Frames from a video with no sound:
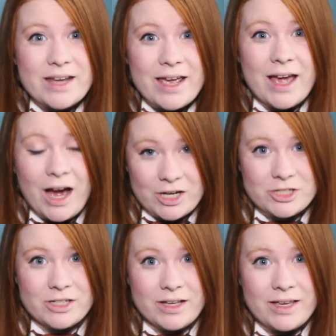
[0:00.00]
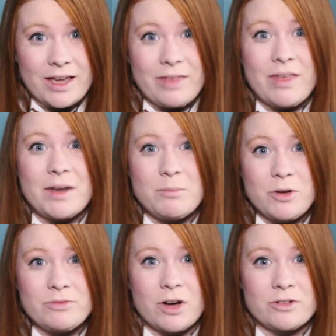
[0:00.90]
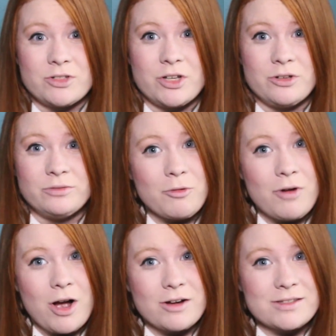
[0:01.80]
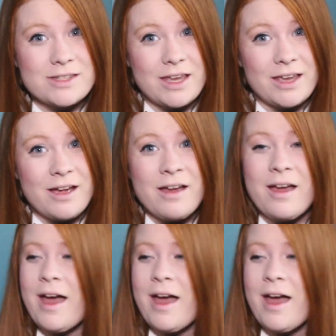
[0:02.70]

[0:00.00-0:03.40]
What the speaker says: today, actually, and then moved on to Proxy